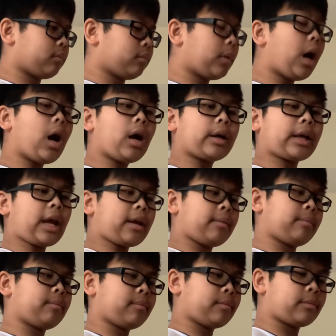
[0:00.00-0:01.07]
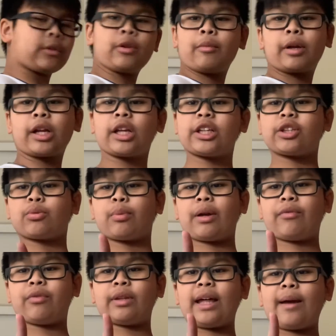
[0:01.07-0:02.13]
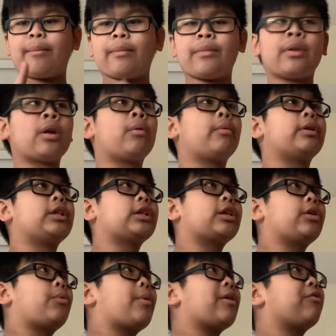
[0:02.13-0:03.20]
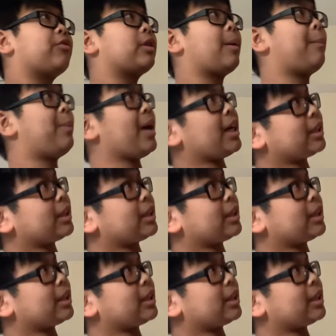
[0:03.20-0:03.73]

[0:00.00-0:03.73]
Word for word: Oh, okay. We're gonna just wait for that. We're just gonna wait for the big